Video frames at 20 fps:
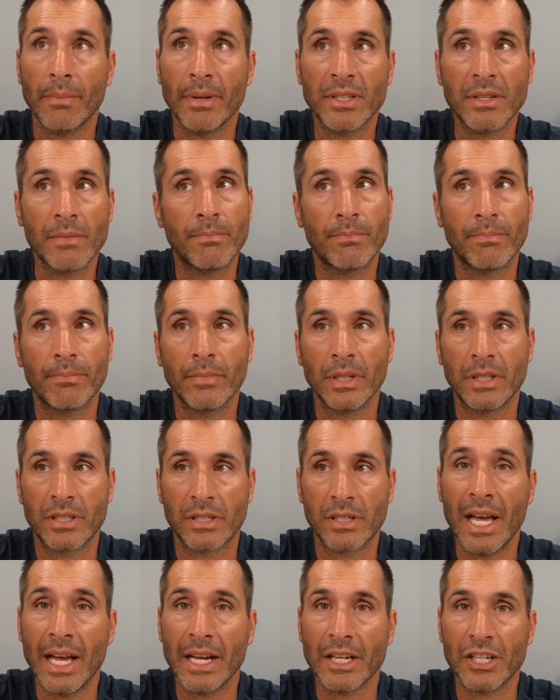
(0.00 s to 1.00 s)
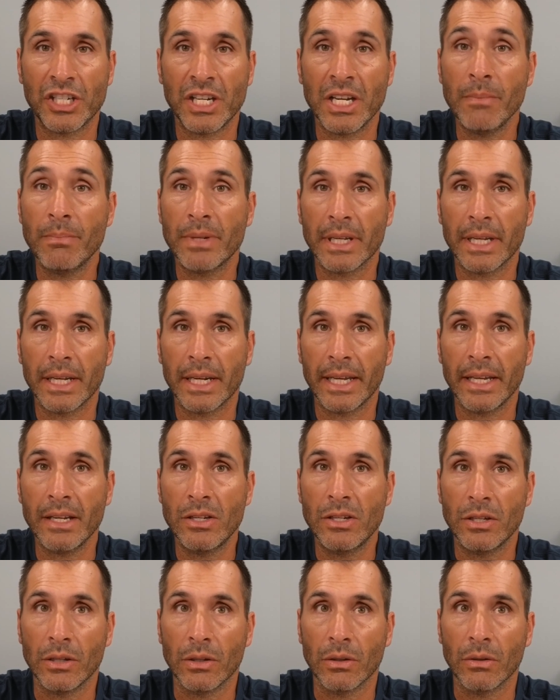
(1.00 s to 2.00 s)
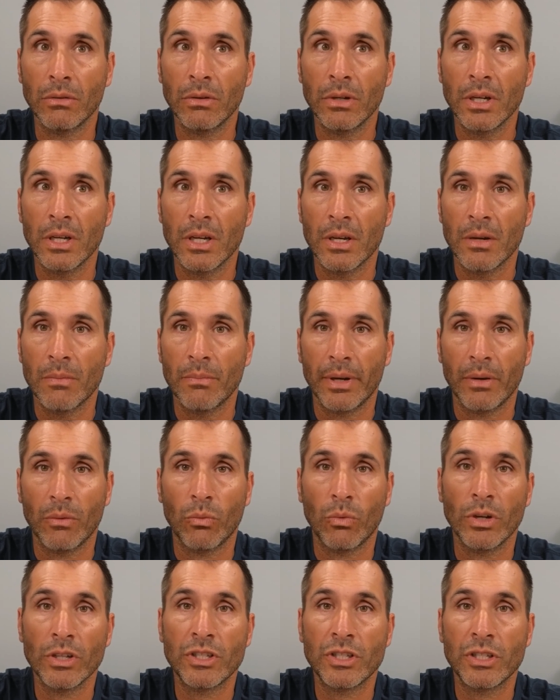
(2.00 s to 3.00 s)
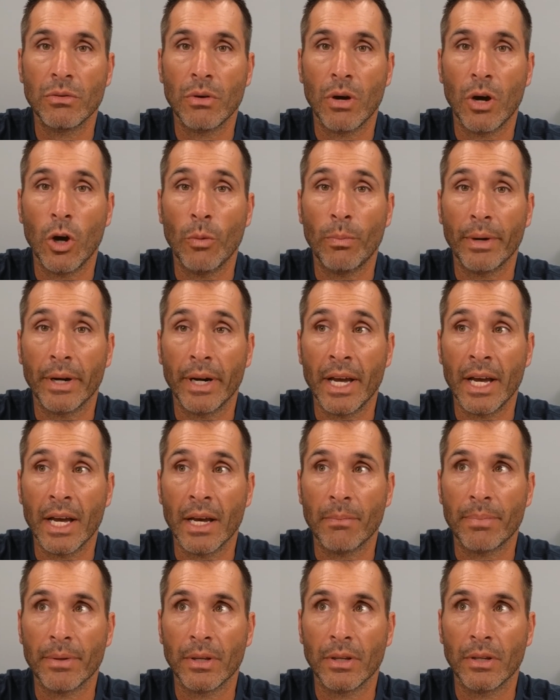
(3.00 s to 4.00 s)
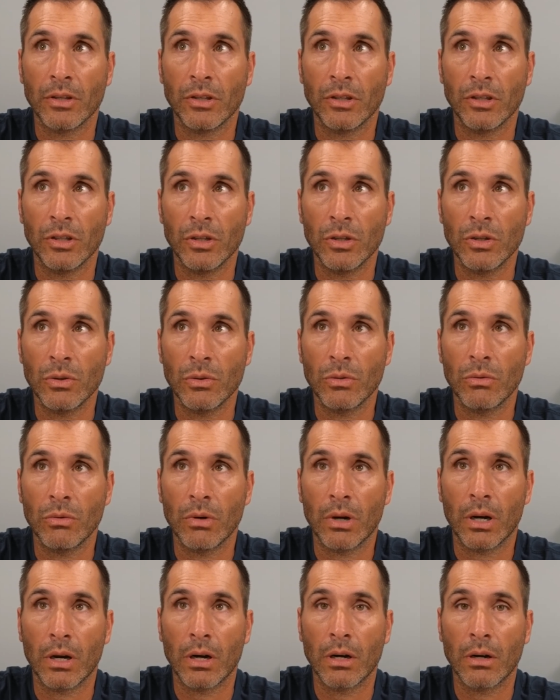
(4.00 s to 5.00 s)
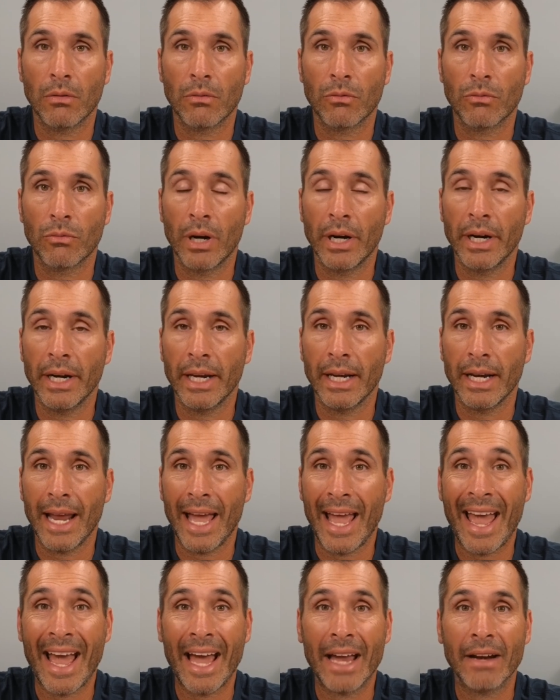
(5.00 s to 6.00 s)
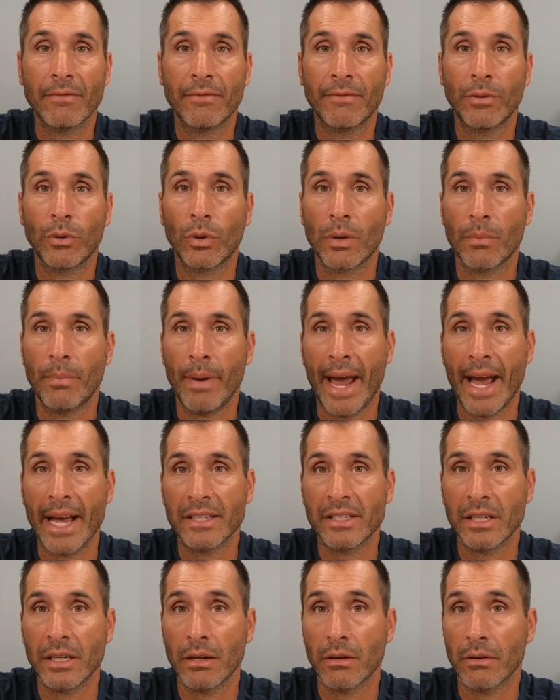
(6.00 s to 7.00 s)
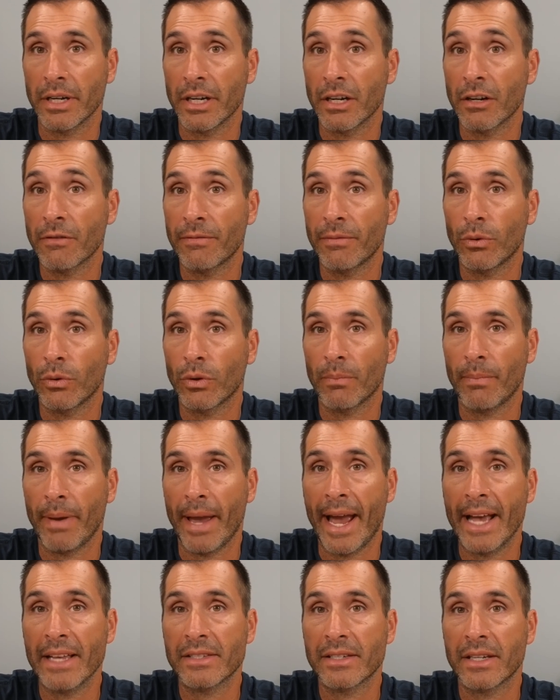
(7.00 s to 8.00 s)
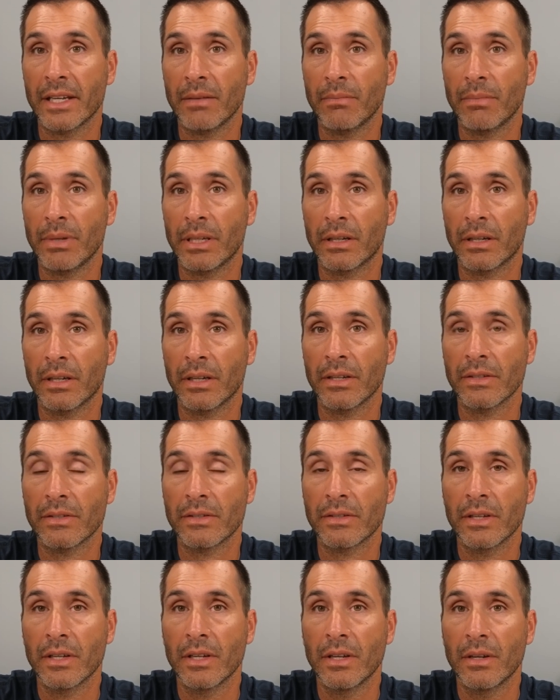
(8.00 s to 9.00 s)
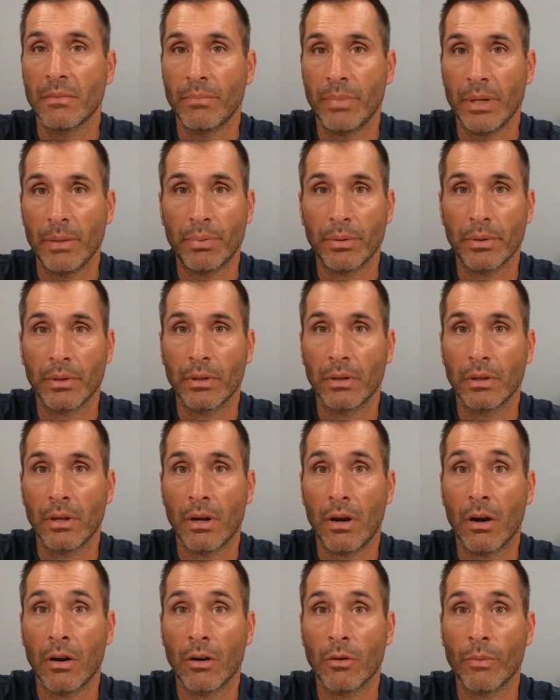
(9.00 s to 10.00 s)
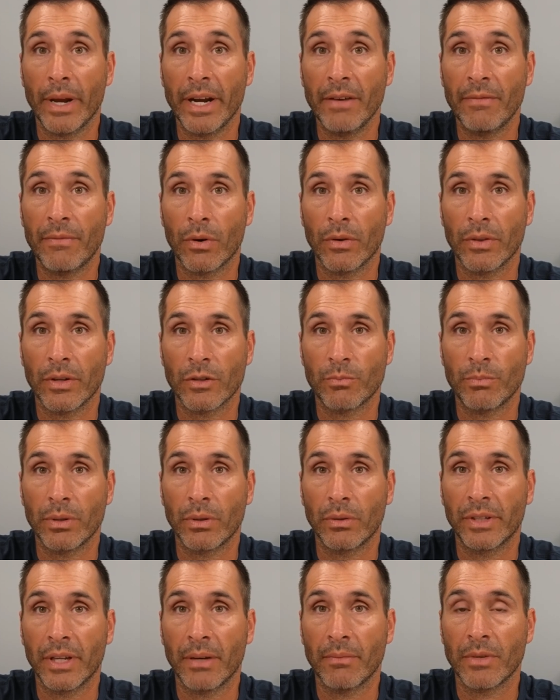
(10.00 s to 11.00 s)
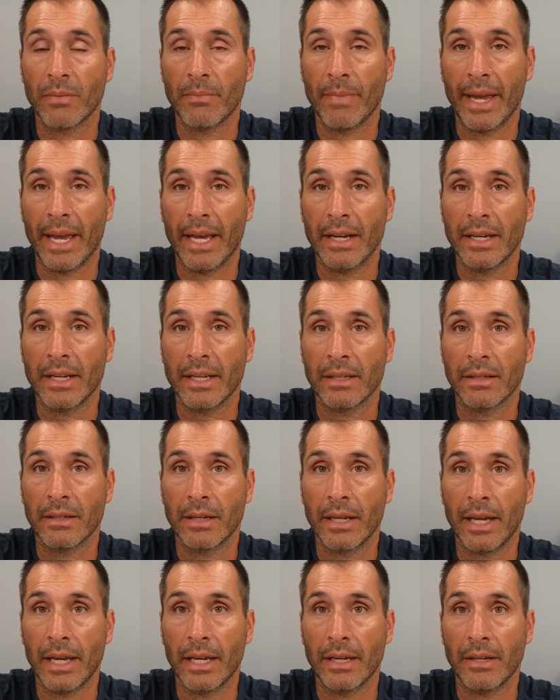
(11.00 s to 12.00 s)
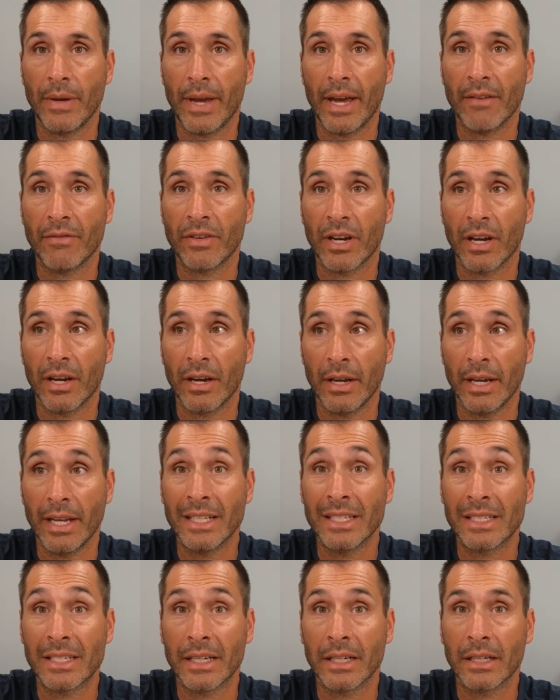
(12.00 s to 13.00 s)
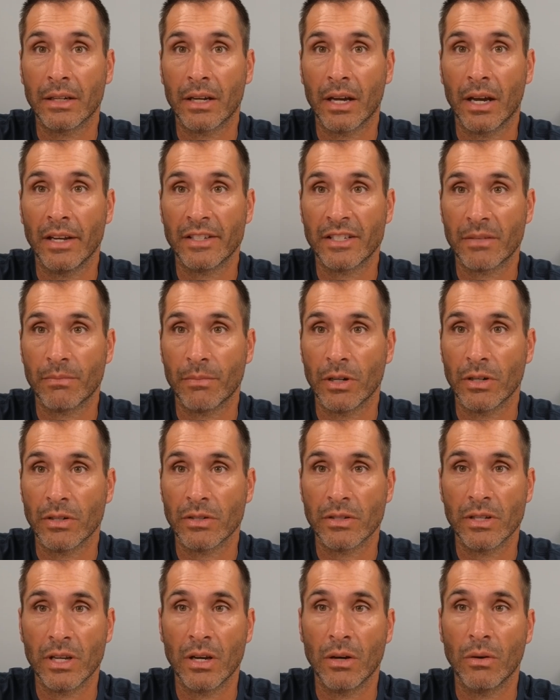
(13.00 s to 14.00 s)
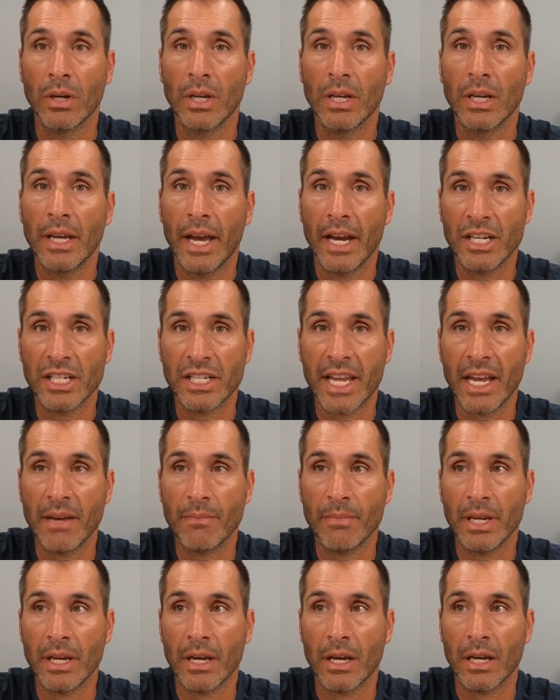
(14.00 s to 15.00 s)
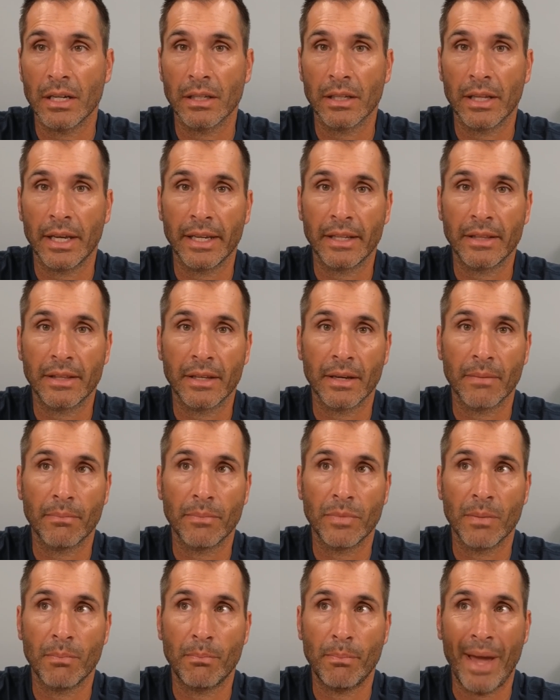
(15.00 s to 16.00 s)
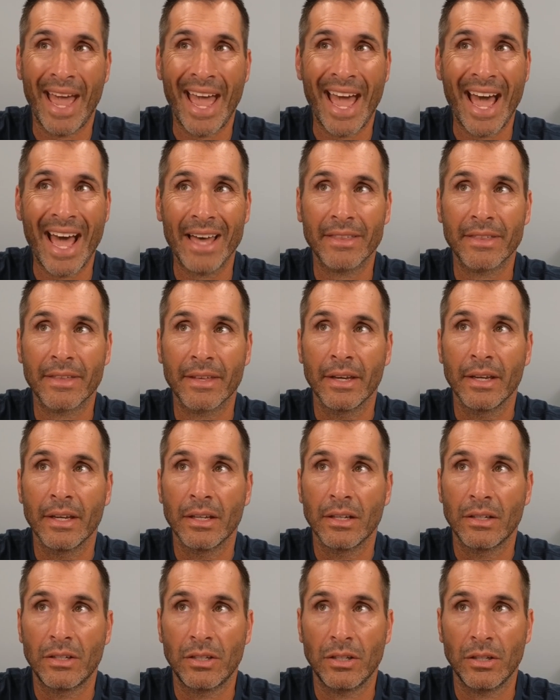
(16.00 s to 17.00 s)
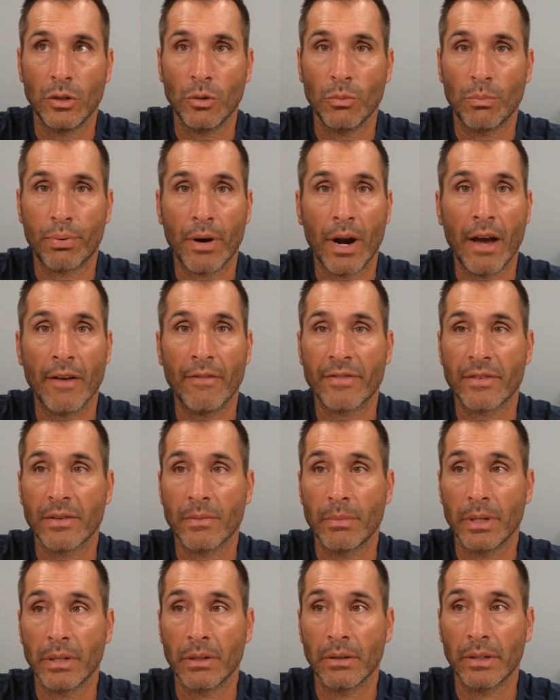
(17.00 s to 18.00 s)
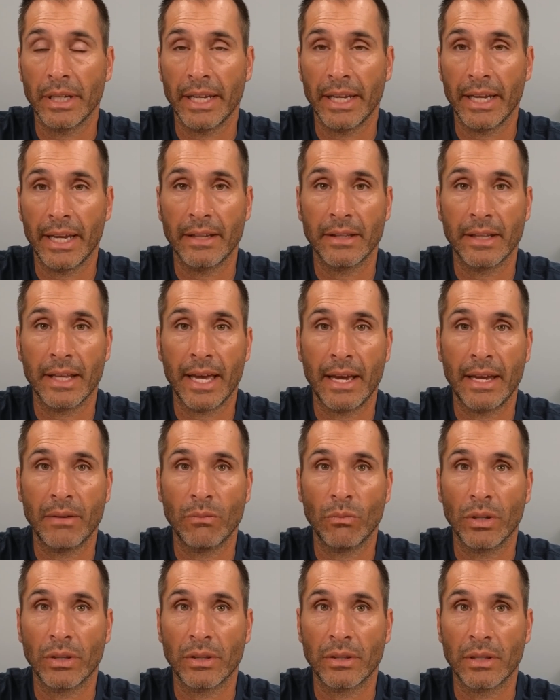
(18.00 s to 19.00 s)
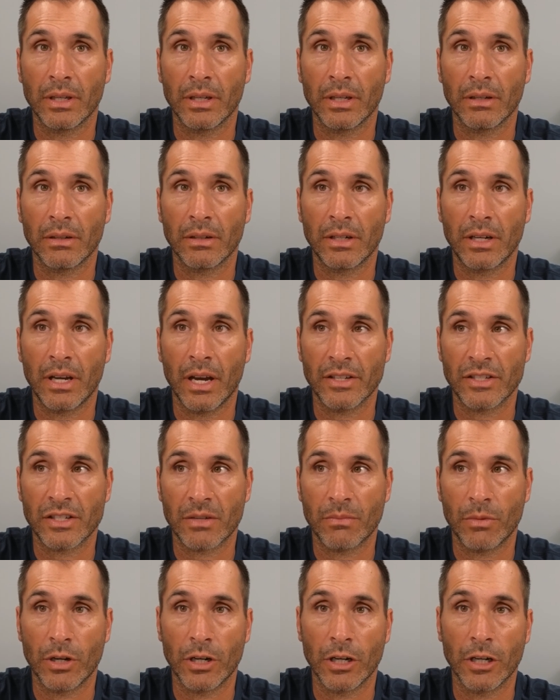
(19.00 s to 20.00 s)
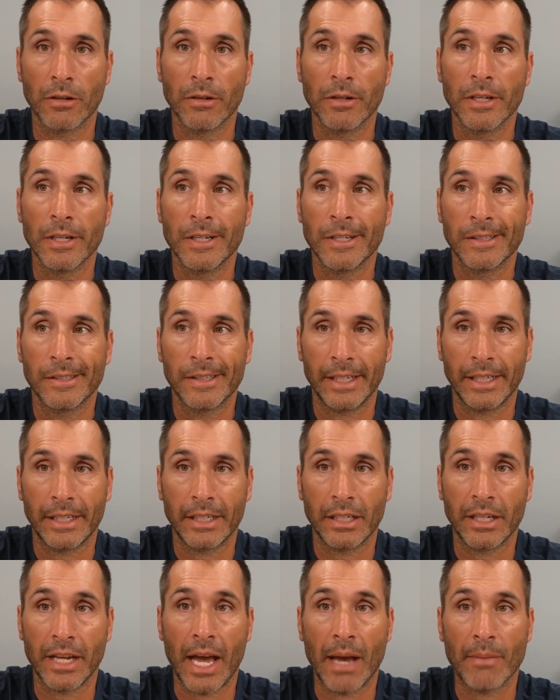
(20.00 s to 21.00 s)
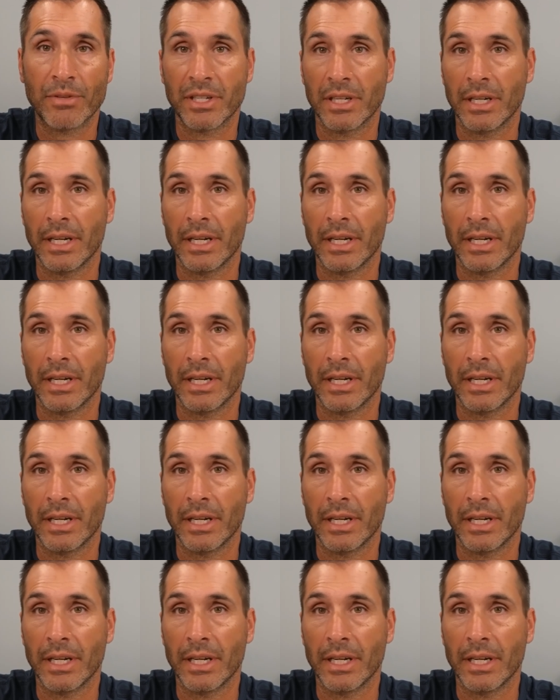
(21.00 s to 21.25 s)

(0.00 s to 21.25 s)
It's a, it's not cheap to get into, but once you open up, you are running at full capacity or near full capacity because people are ready for it. There's built up demand and and you have instant customers. So educate me on like the the path to profitability and and what the customer like adoption